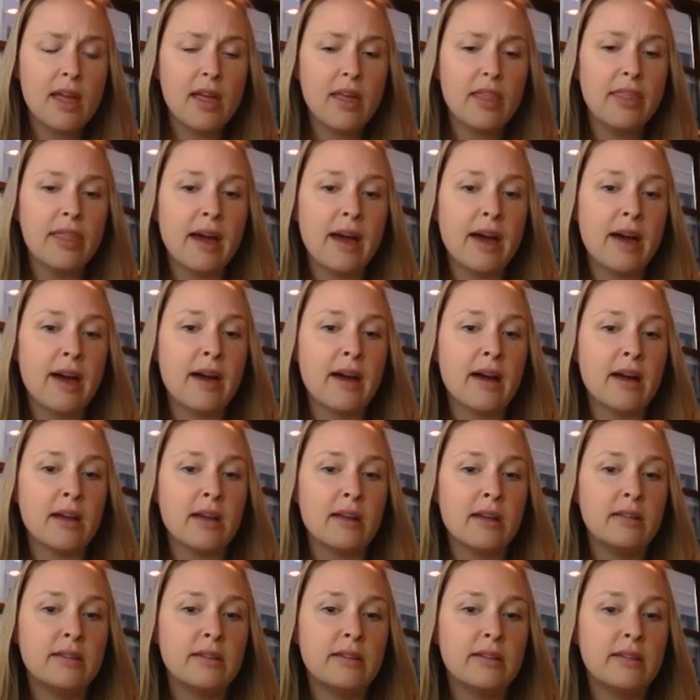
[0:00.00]

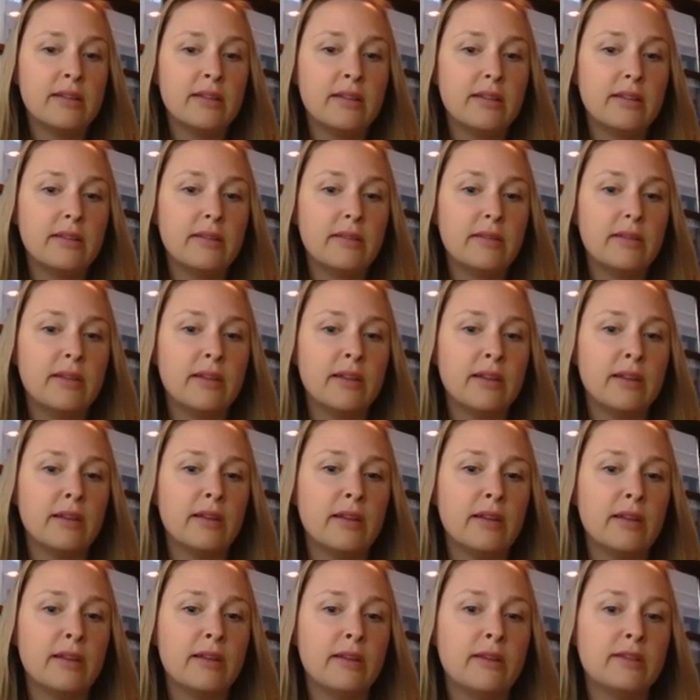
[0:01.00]
that
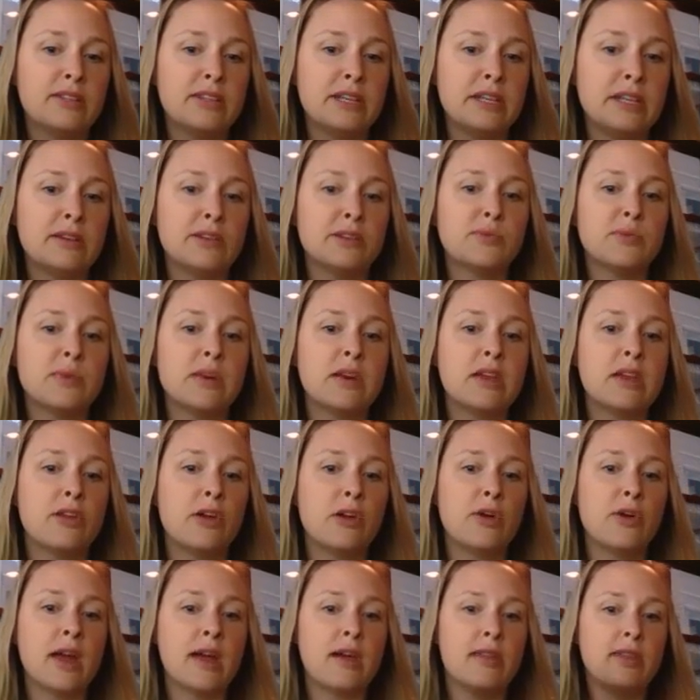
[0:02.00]
deals with,
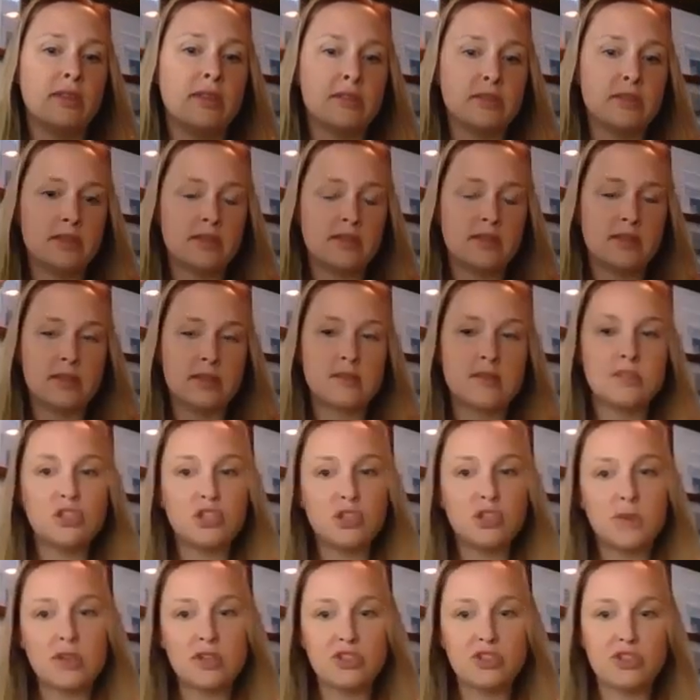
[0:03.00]
okay, this is the
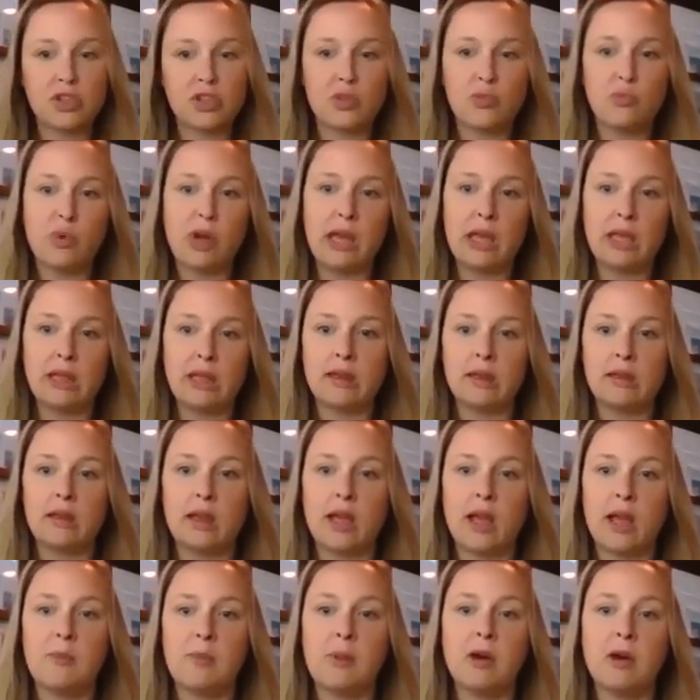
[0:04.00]
situation when
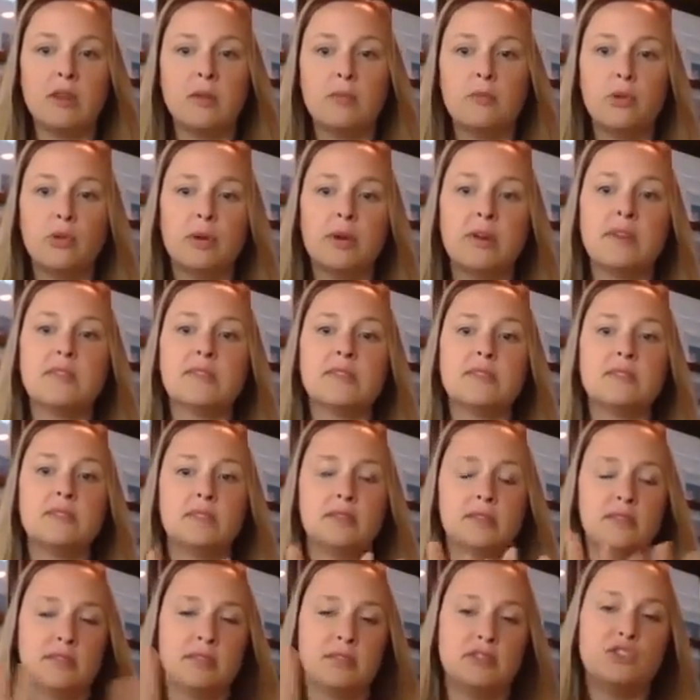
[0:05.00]
I'm unemployed. This is
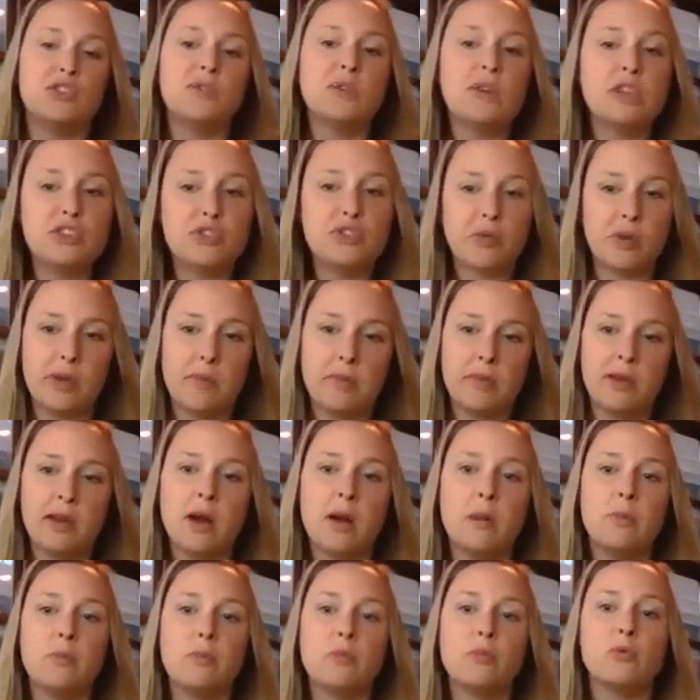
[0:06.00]
the situation when I
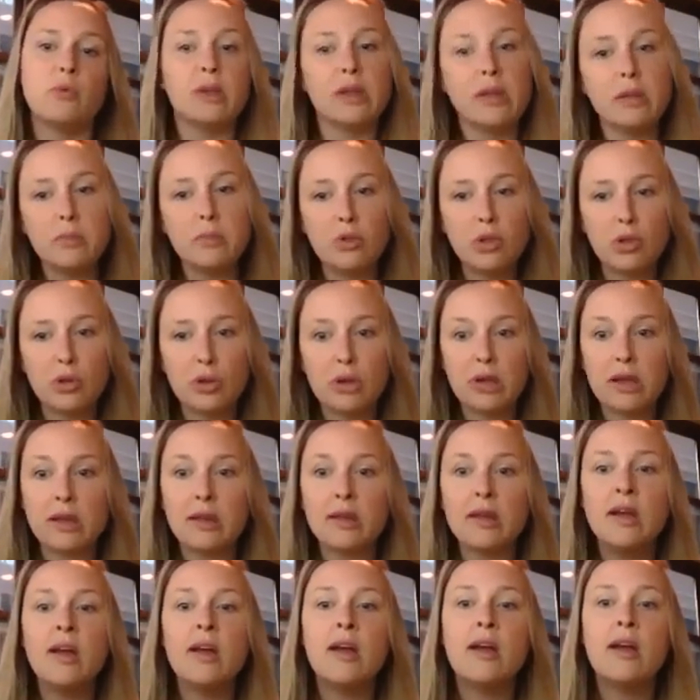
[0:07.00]
become
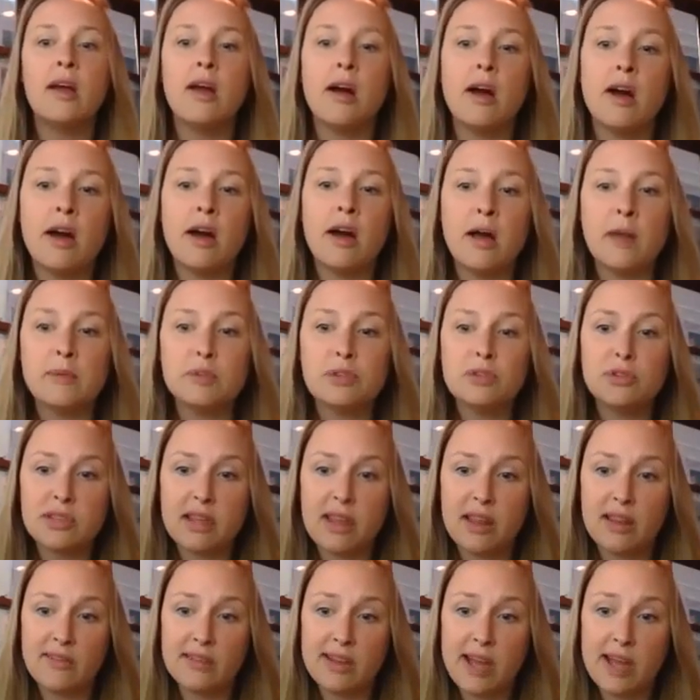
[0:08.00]
reemployed. So there's a
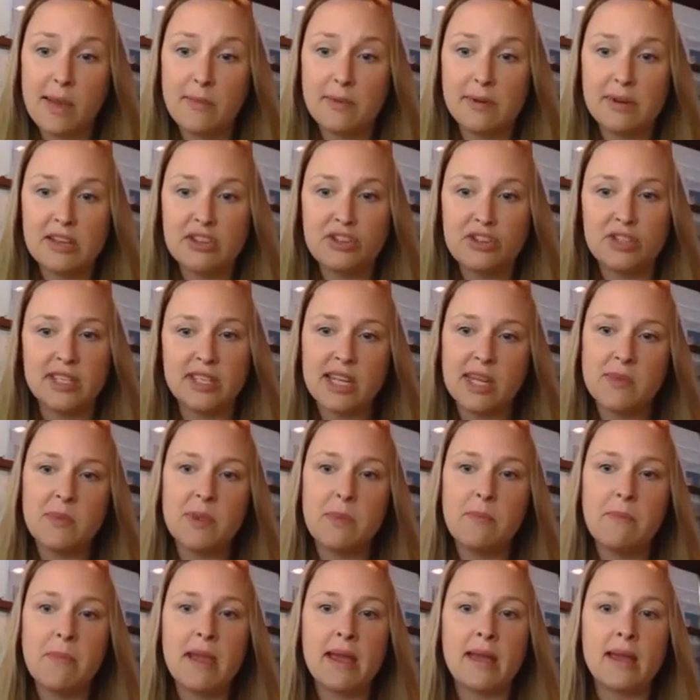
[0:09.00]
lot of accommodations that
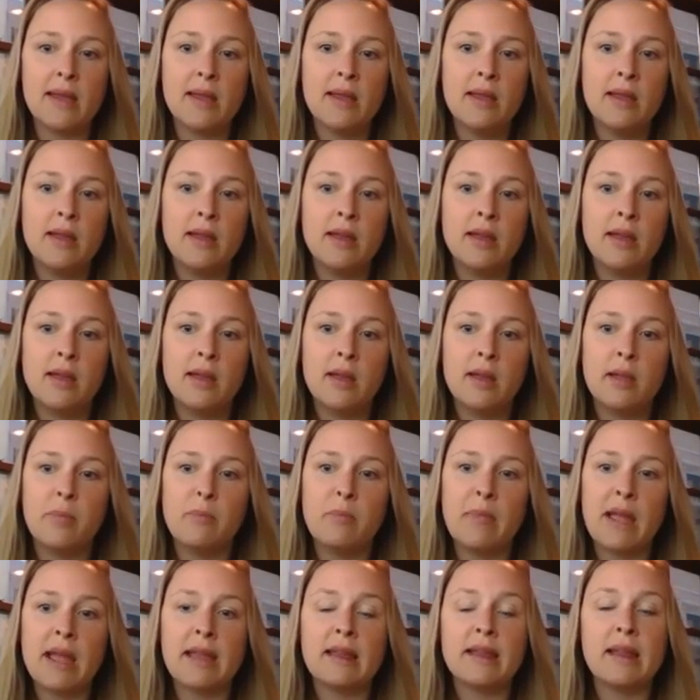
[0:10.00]
can be
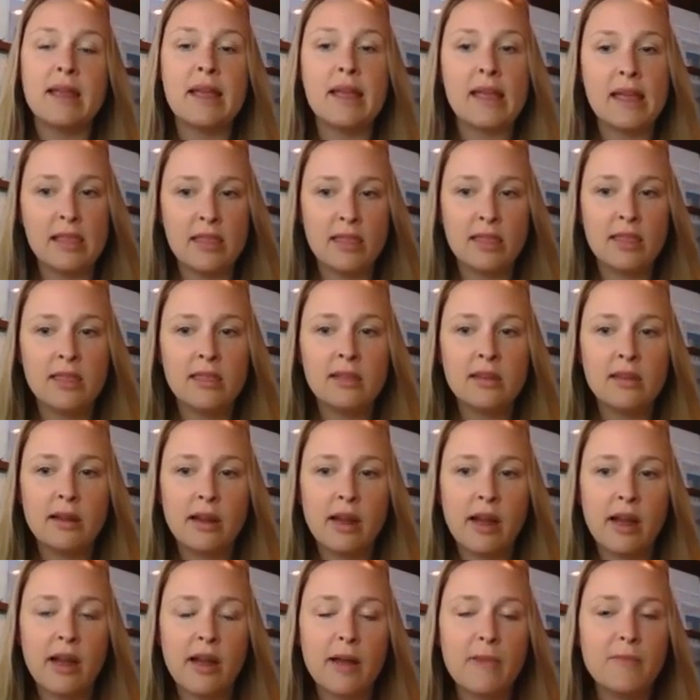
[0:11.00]
made in
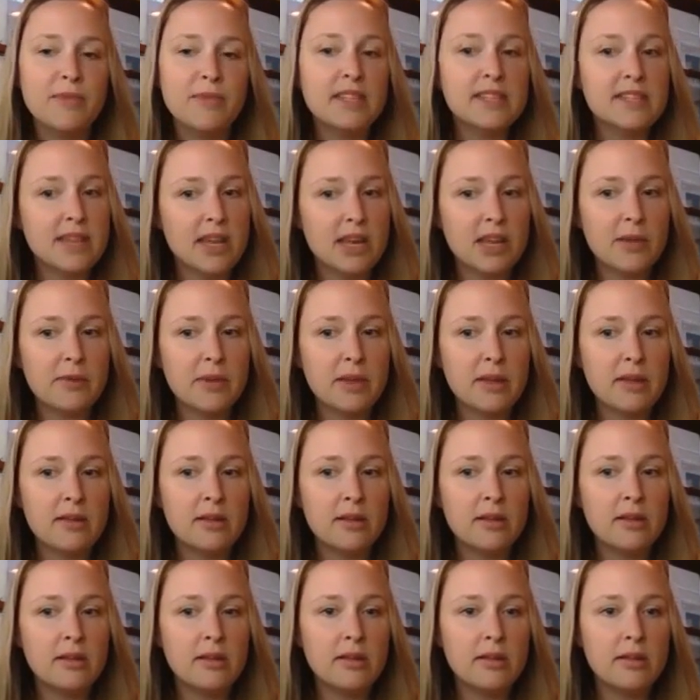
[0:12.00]
the
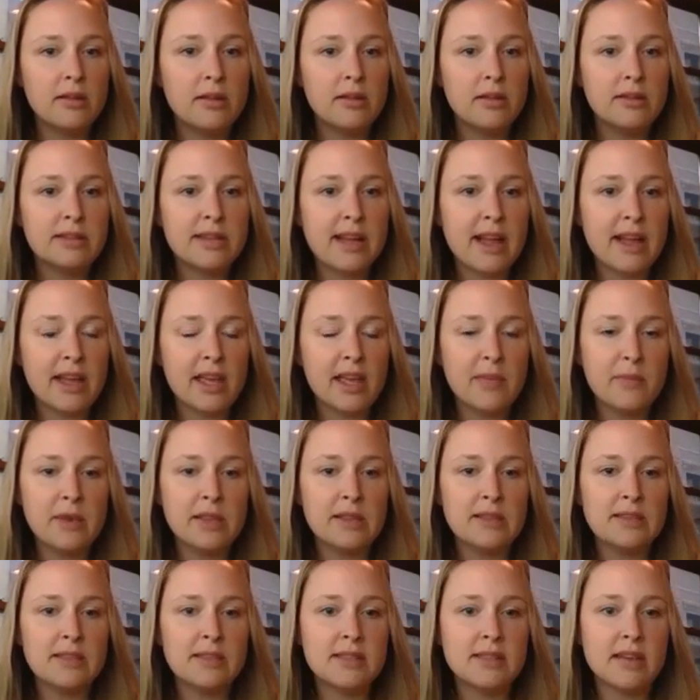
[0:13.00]
settlement
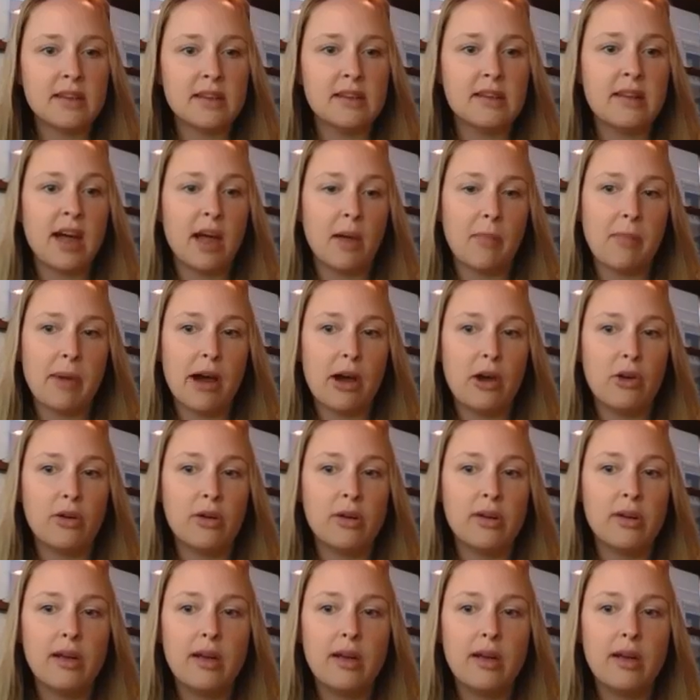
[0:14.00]
documents that can help out